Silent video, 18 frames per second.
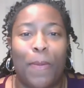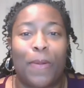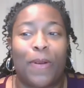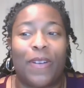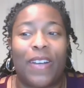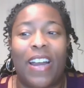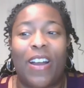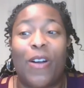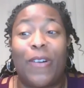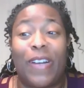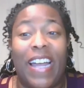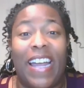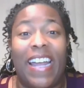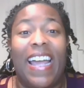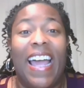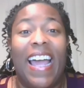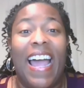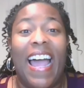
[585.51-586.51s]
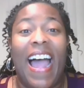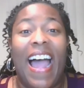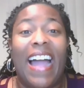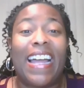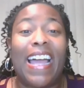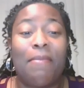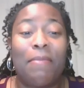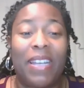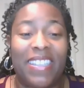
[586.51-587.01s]
And they're like, okay, I
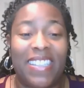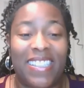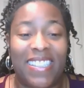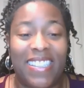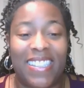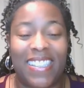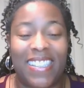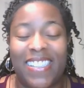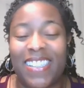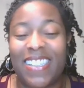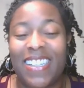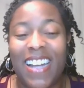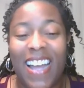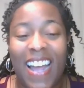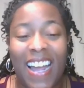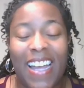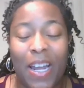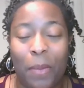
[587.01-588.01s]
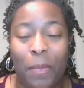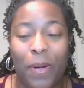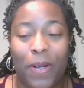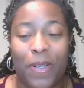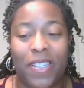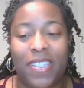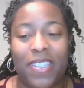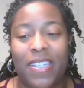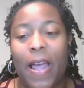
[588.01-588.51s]
got to make this decision. I got to
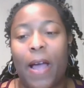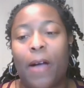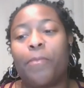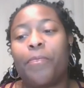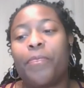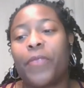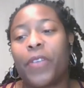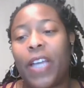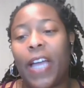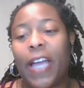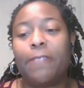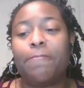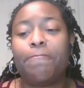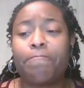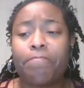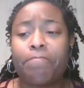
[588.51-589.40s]
purchase now. Okay.